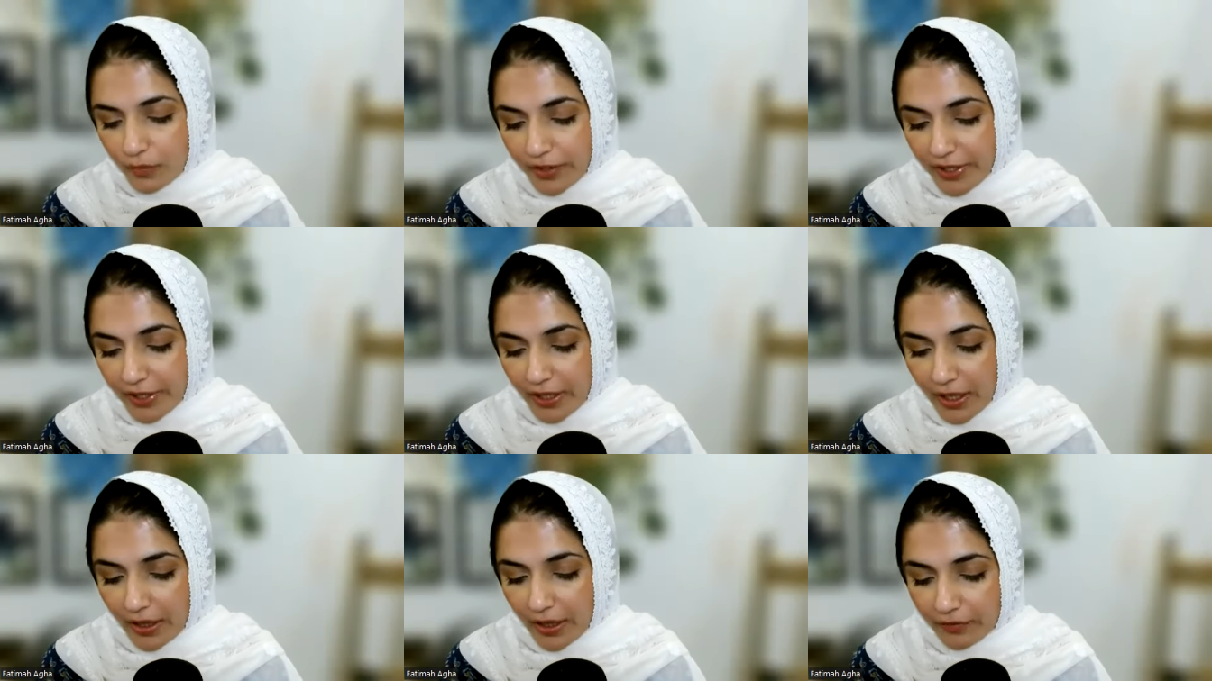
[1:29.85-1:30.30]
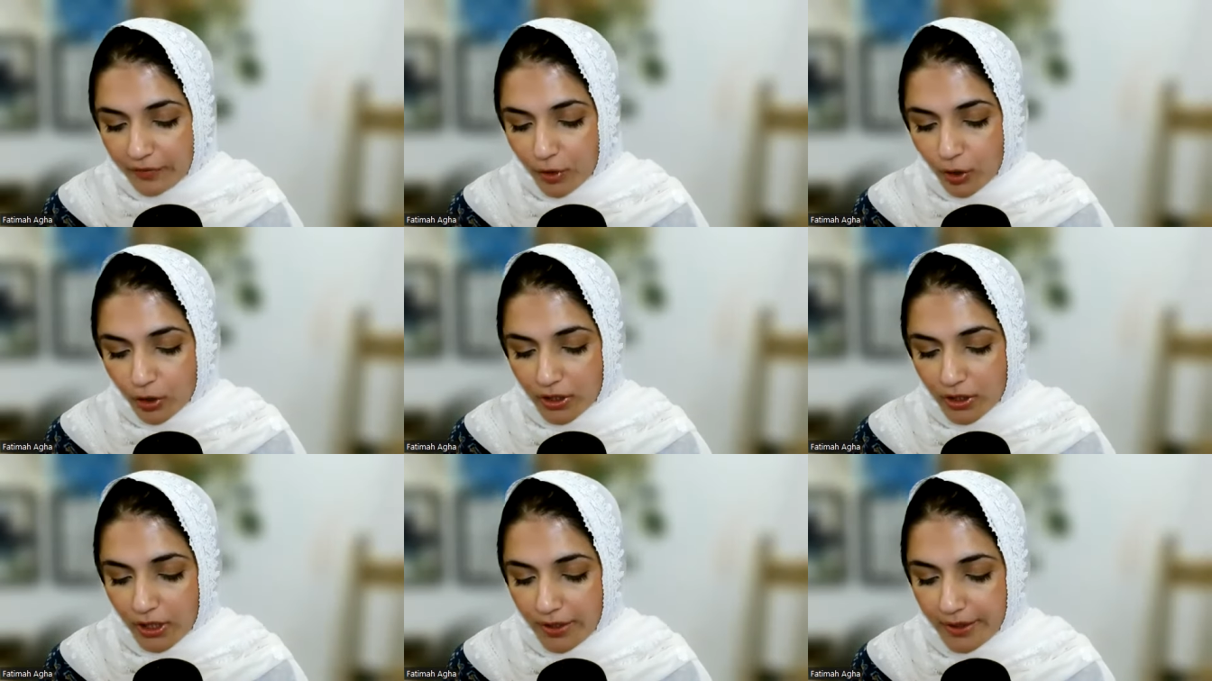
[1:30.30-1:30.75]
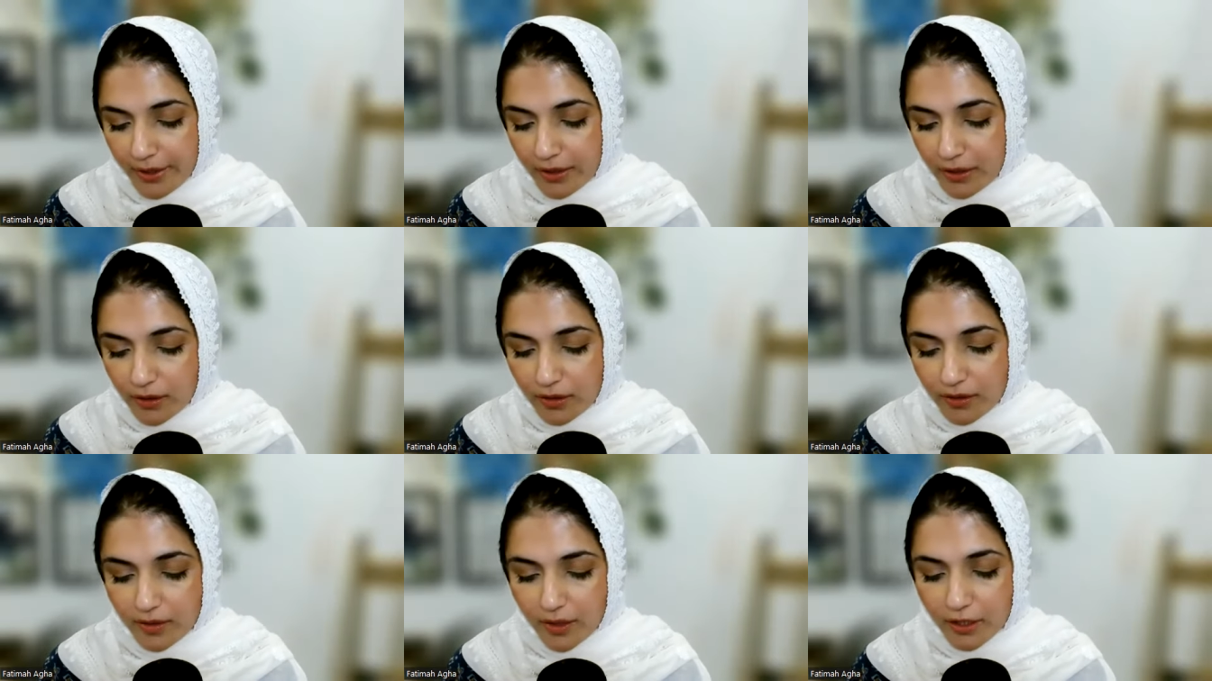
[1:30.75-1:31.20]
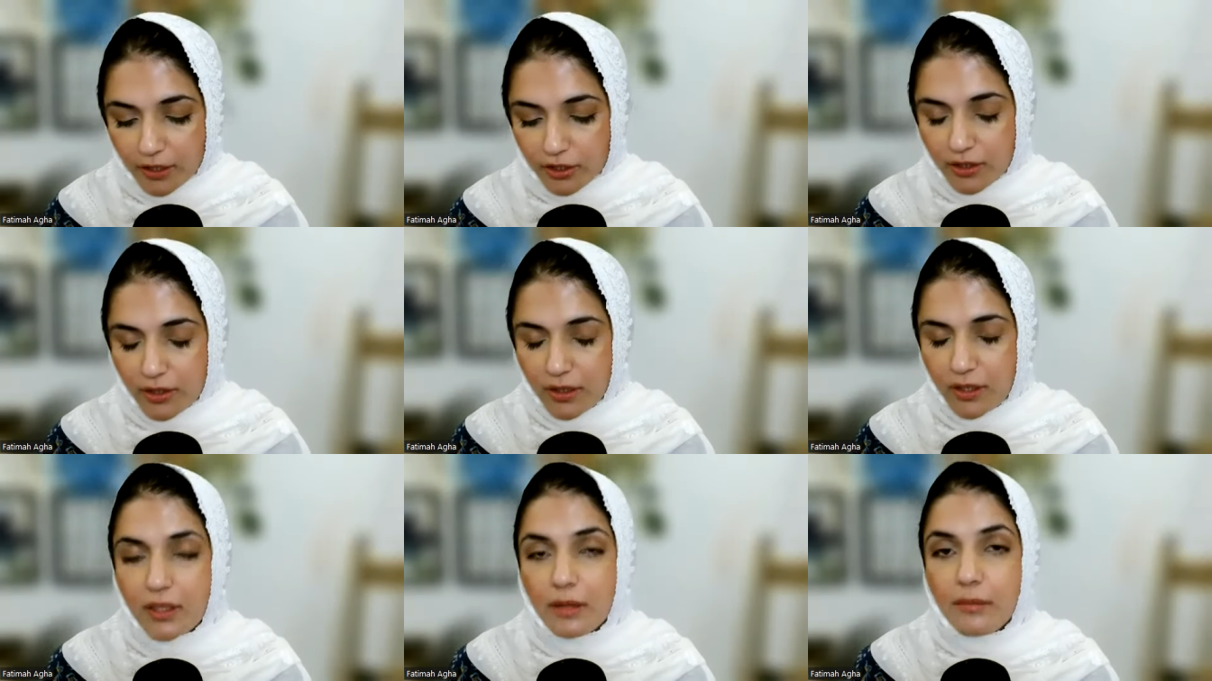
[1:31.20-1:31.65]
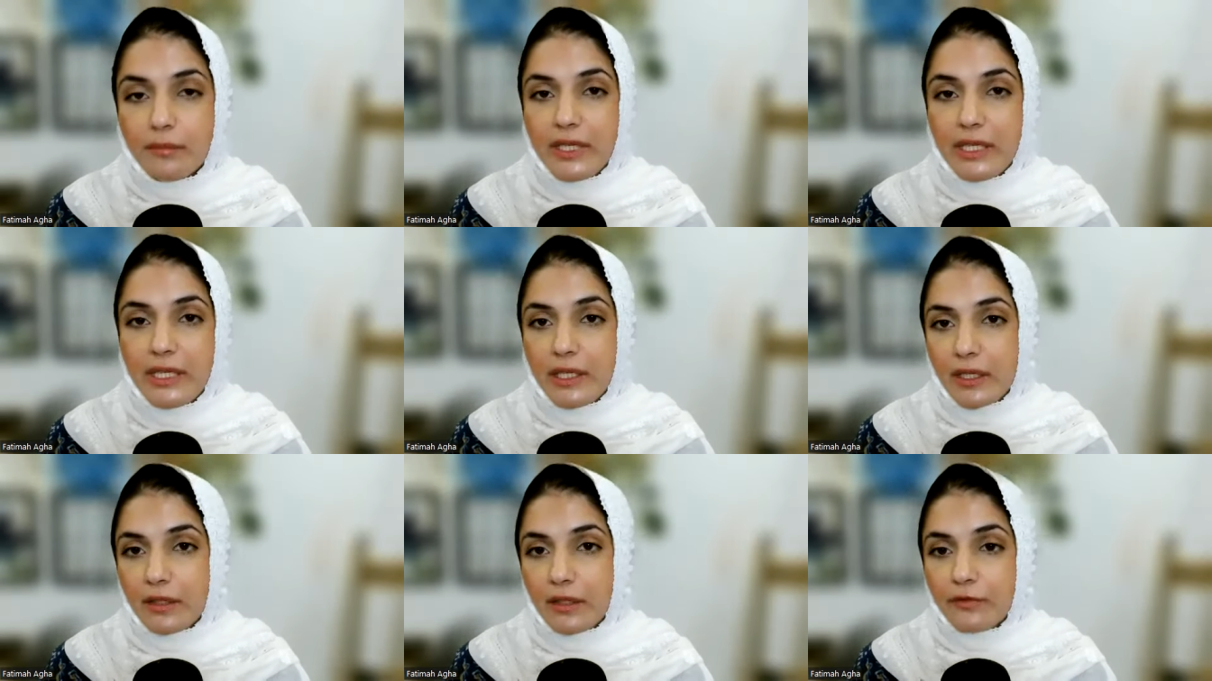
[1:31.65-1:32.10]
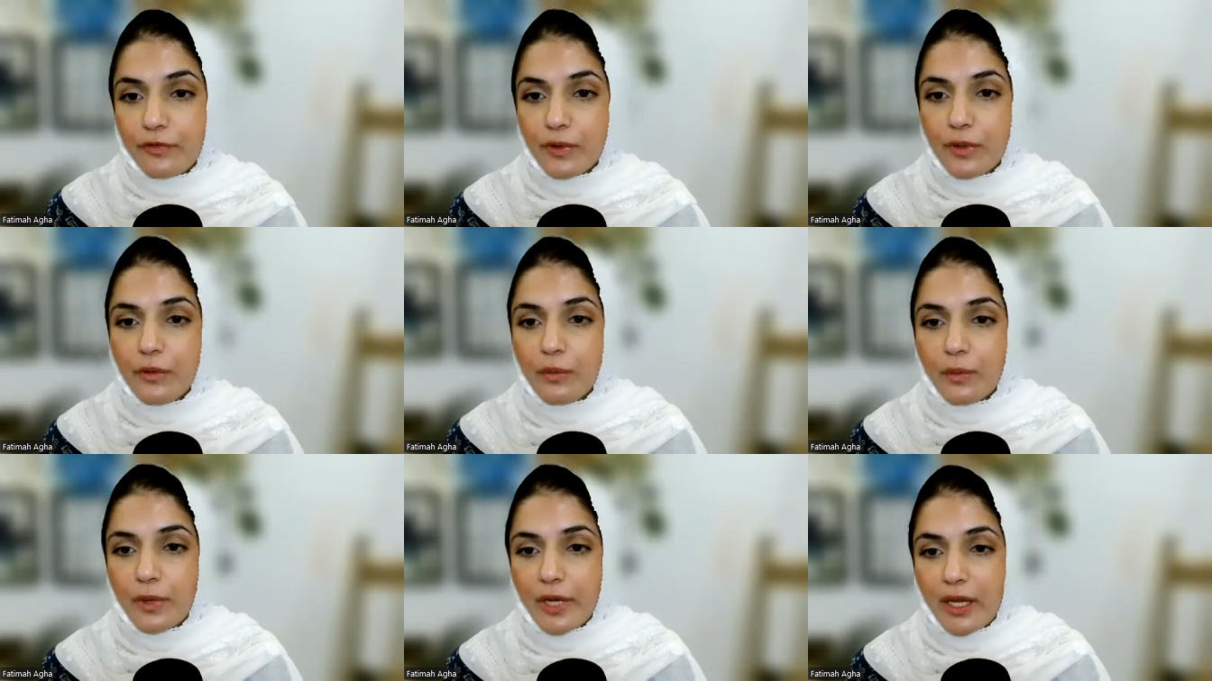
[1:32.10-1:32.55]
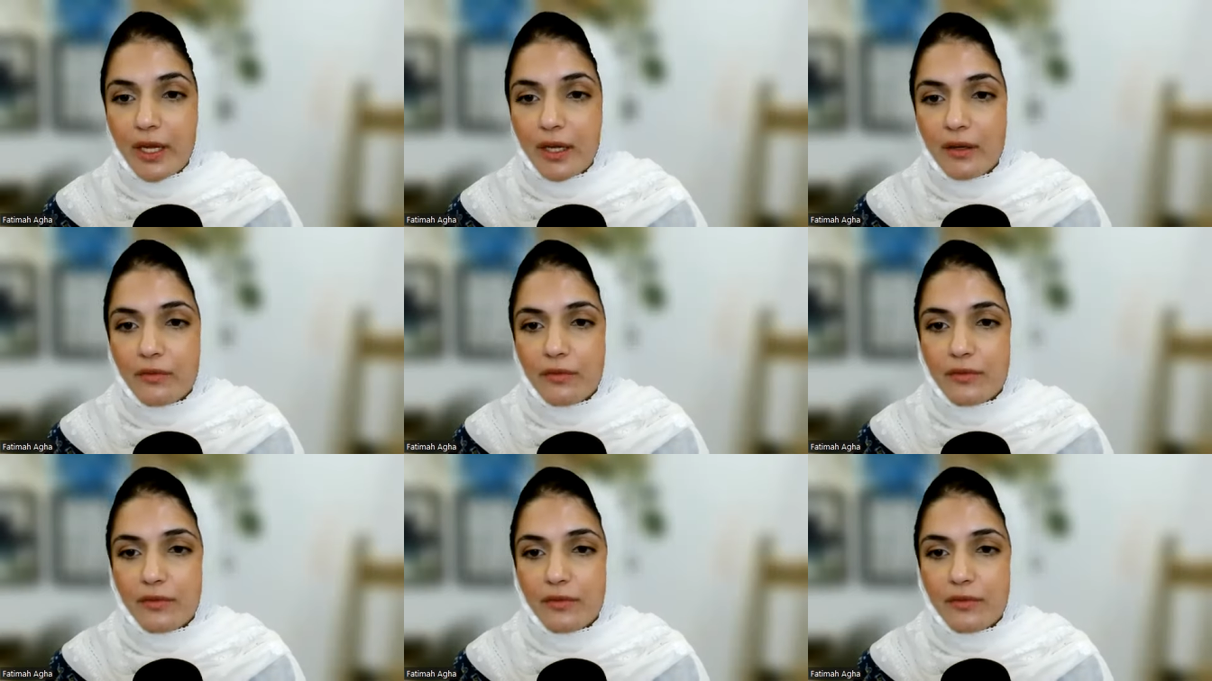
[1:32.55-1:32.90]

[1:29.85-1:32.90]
we have looked at intercession in a meaningful way